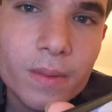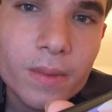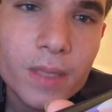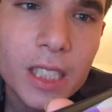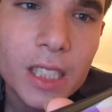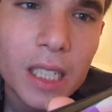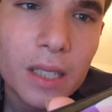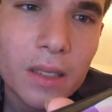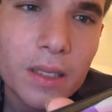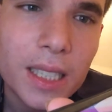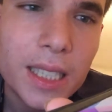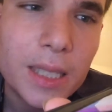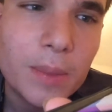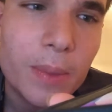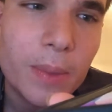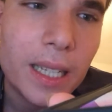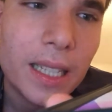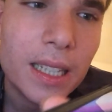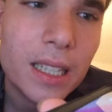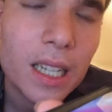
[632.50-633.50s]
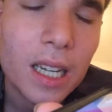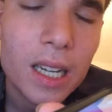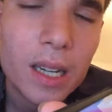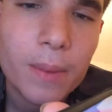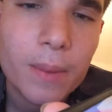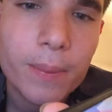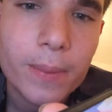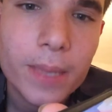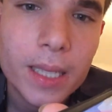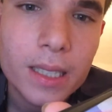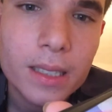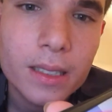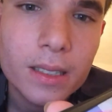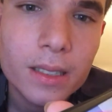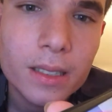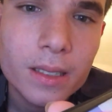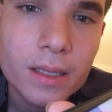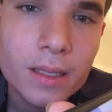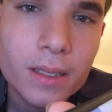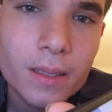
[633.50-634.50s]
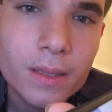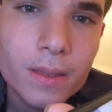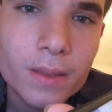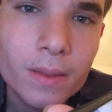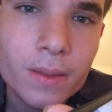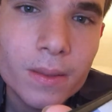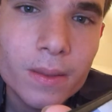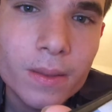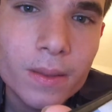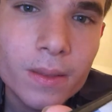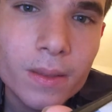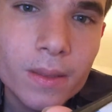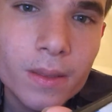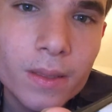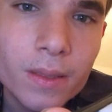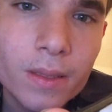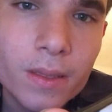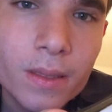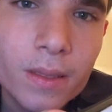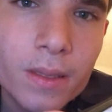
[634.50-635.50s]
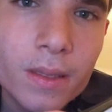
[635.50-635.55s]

Sony's being dumb. What's why?